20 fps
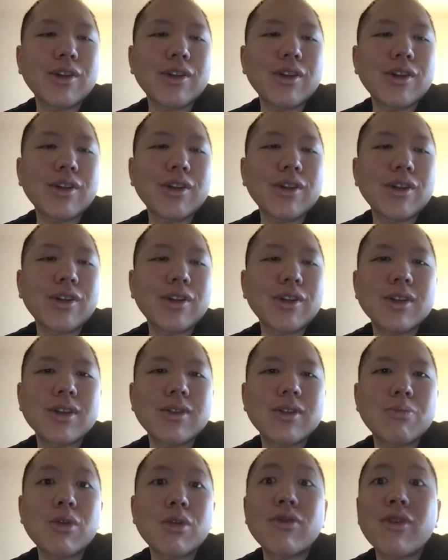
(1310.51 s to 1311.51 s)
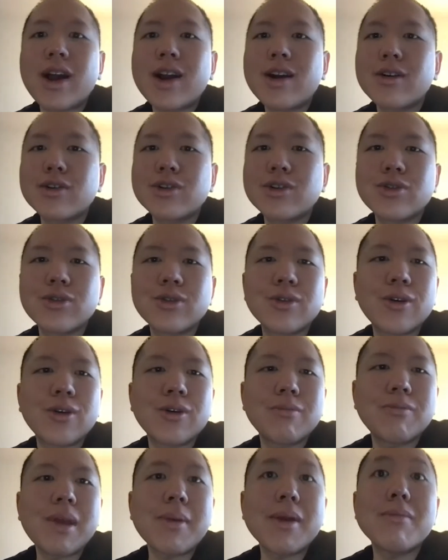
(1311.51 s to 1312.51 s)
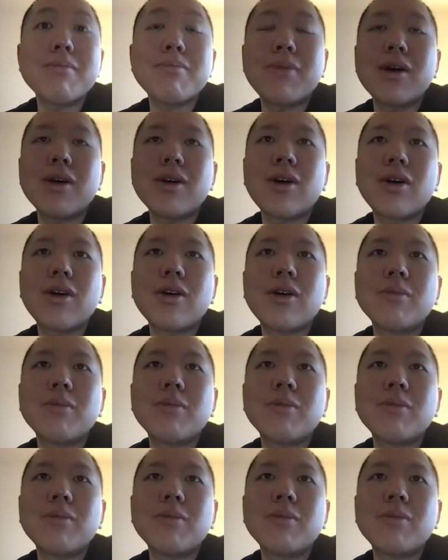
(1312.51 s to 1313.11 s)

lessons with providers who are maybe uh,